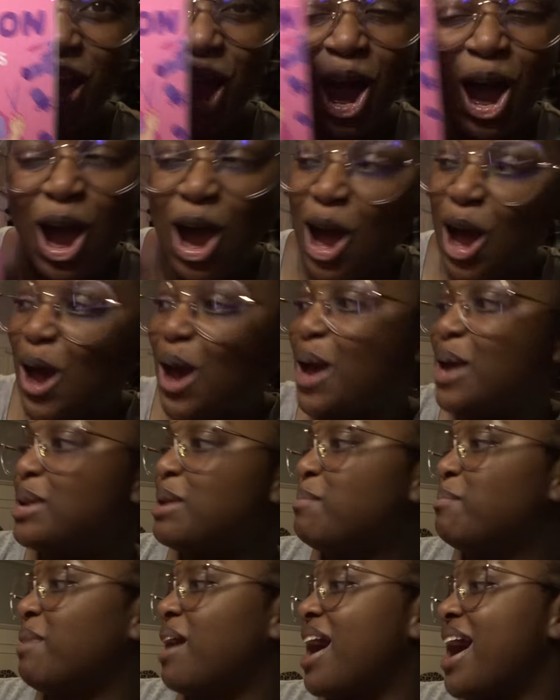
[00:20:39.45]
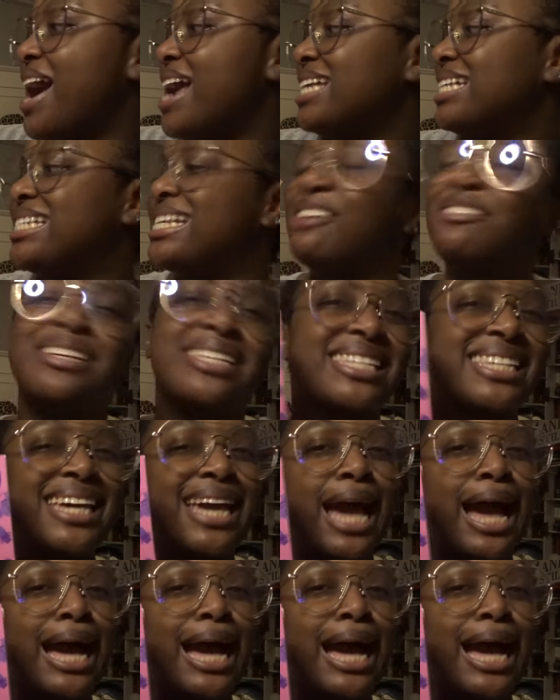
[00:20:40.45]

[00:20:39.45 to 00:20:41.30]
Con by Sarachi